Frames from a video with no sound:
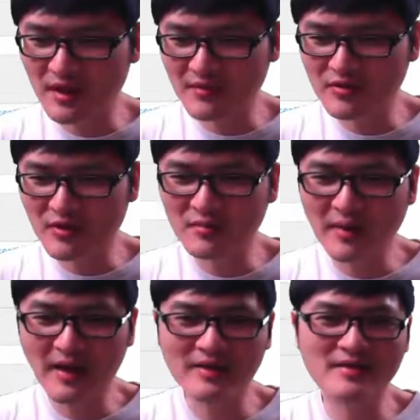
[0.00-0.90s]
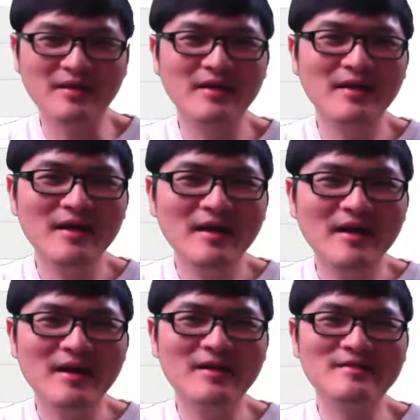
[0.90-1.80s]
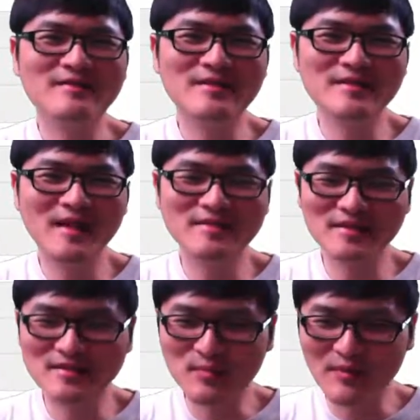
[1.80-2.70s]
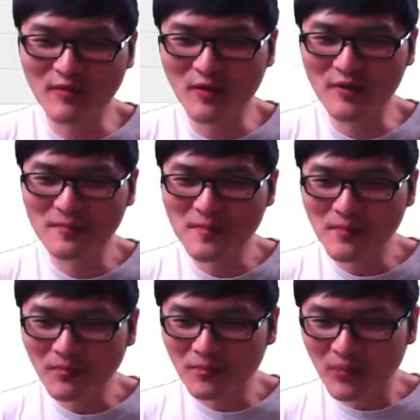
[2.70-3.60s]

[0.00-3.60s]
I have to go back. The test is before.